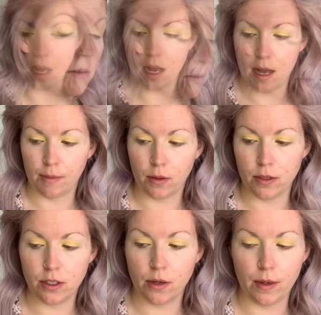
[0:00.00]
I'm
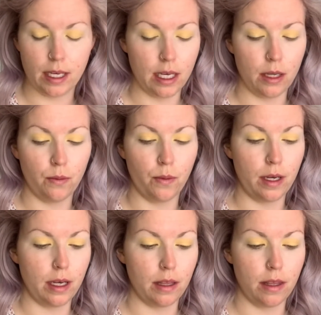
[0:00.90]
going to go in
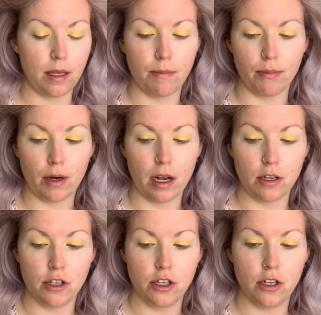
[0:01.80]
with the
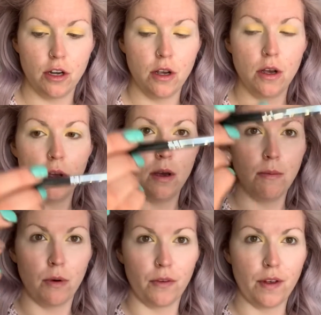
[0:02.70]
brush,
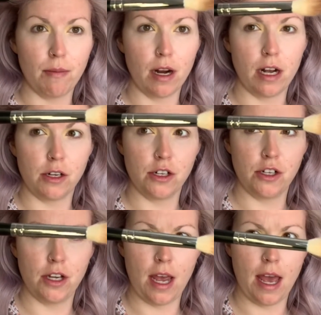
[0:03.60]
Morphe
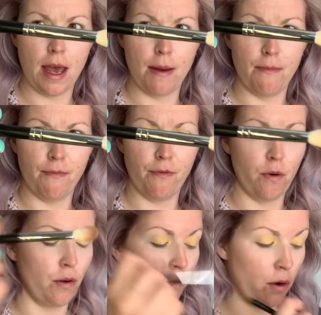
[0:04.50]
brush
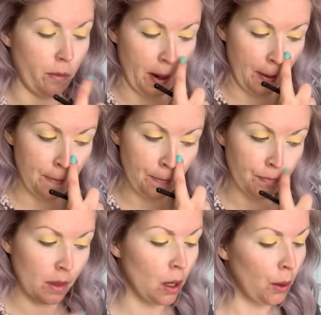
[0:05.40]
M441,
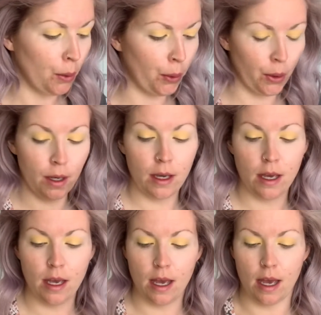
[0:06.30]

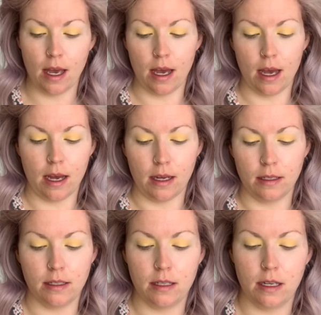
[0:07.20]

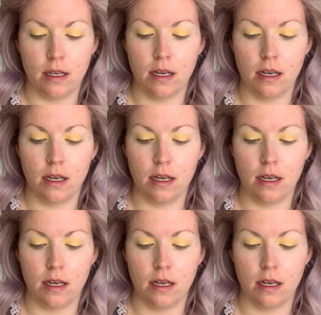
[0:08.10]
and